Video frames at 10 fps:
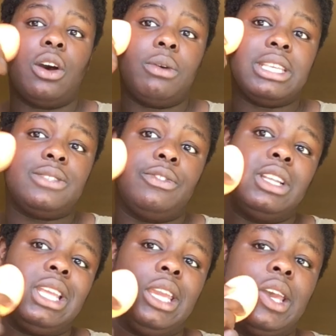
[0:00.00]
So it's
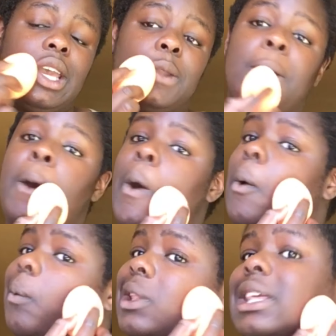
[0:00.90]
really good
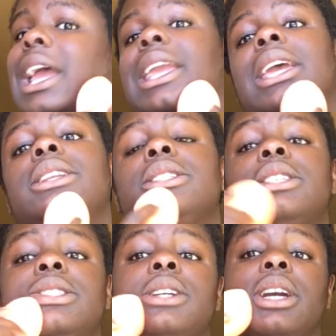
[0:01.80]
with like getting
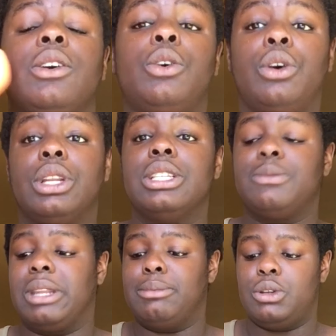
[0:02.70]
into certain
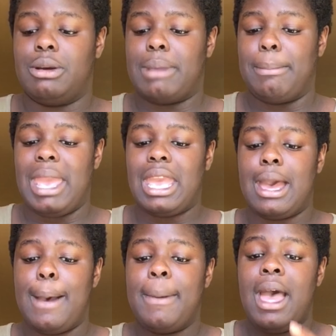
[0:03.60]
corners when I'm doing my
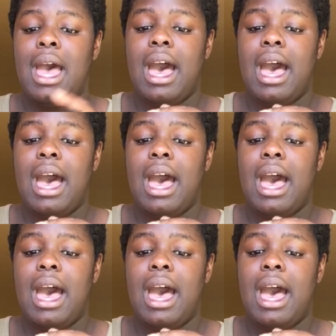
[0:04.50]
makeup.